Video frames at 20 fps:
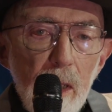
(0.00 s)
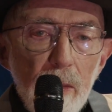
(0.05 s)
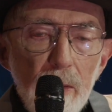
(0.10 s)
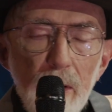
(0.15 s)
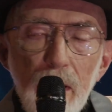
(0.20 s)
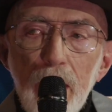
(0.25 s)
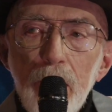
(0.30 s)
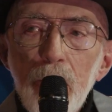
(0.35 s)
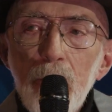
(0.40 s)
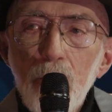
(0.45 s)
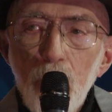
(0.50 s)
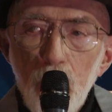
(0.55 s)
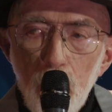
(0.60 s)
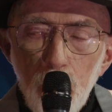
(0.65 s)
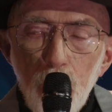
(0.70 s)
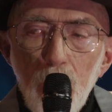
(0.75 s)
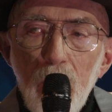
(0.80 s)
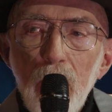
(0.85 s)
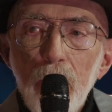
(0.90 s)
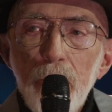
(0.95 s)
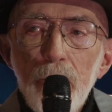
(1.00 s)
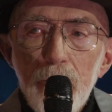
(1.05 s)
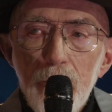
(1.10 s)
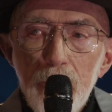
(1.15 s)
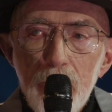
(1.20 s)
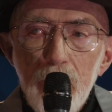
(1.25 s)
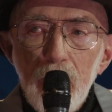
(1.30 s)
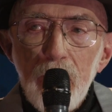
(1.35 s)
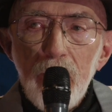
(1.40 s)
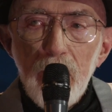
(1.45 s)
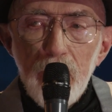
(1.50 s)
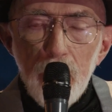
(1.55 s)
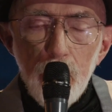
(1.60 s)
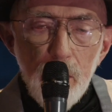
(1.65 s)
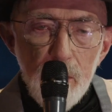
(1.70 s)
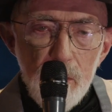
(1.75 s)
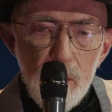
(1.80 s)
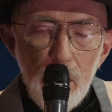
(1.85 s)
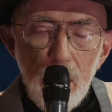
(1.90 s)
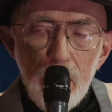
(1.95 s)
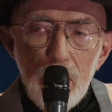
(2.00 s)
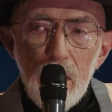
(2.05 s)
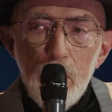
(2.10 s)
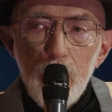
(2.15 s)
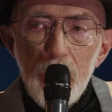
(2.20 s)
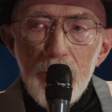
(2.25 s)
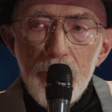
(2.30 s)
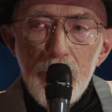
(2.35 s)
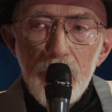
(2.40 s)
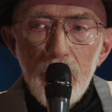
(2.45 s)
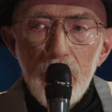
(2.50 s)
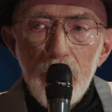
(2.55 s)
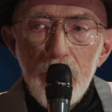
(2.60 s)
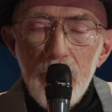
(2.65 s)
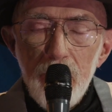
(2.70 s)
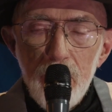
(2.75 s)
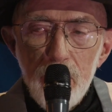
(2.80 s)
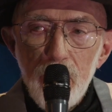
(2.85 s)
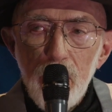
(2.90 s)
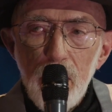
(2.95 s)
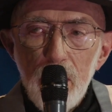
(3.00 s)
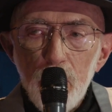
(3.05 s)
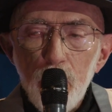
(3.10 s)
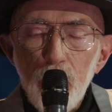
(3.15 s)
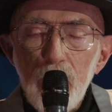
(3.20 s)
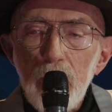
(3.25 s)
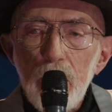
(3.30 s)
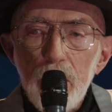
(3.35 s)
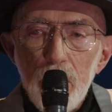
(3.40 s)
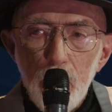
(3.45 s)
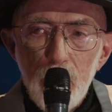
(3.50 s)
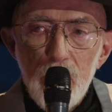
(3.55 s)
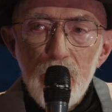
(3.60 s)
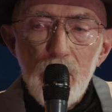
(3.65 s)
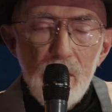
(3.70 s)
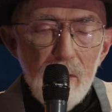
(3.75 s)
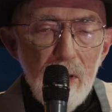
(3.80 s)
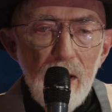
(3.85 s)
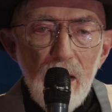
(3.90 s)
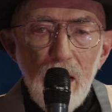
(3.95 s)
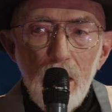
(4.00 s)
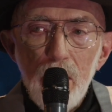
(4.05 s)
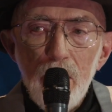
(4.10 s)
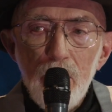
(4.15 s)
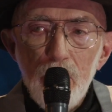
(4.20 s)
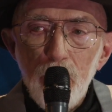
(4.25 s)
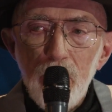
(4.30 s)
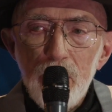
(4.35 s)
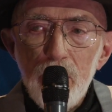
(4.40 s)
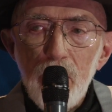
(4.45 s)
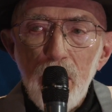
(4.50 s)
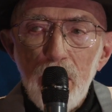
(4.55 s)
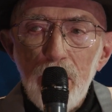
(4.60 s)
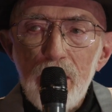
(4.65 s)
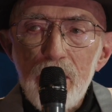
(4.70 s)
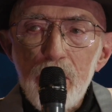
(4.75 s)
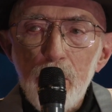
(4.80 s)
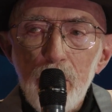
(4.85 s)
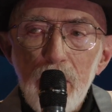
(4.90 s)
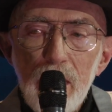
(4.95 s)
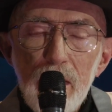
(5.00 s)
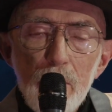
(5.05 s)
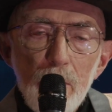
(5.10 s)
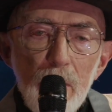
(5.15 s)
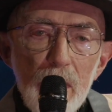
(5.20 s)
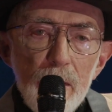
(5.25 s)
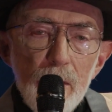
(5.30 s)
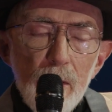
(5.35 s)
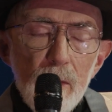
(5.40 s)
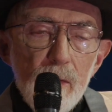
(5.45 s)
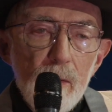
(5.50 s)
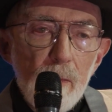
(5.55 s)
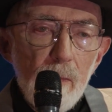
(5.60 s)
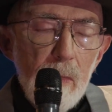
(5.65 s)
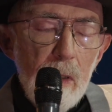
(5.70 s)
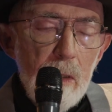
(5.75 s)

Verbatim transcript: that I co-authored together with Charlie Misner and John Wheeler, who was Charlie's and my mentors.